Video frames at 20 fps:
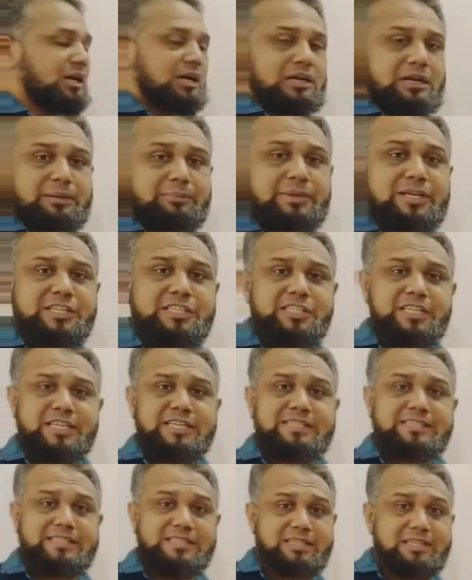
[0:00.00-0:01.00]
Ramesh
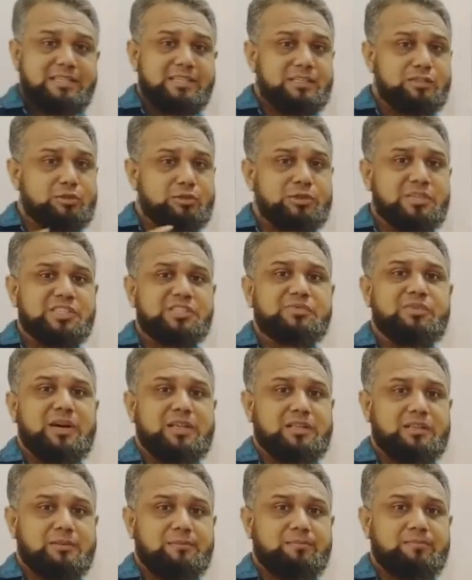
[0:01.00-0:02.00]
is younger to his
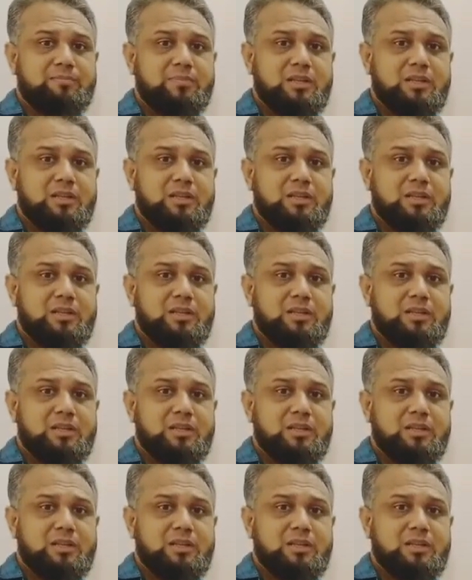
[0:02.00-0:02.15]
father.